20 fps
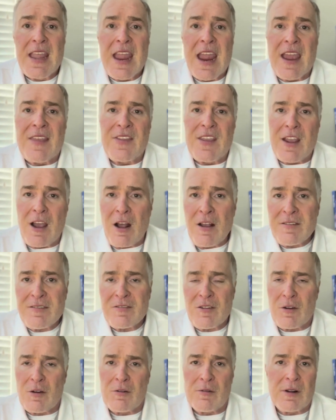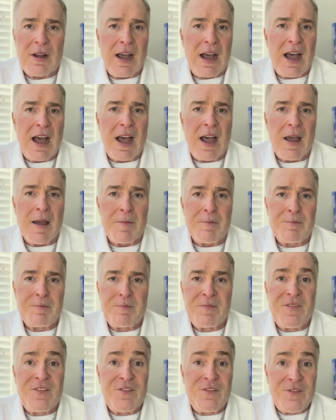And they also
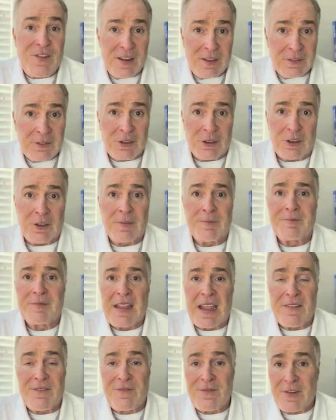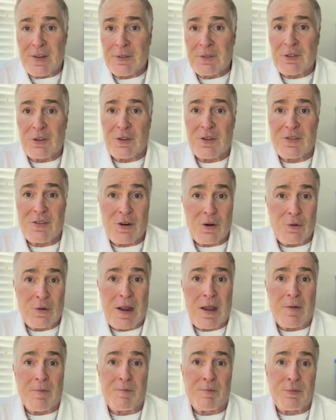have filters
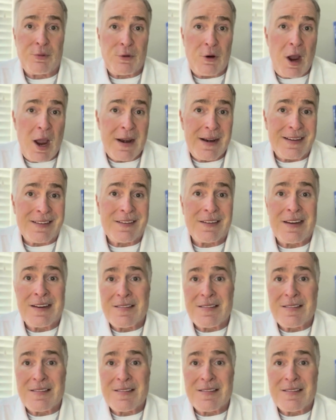around product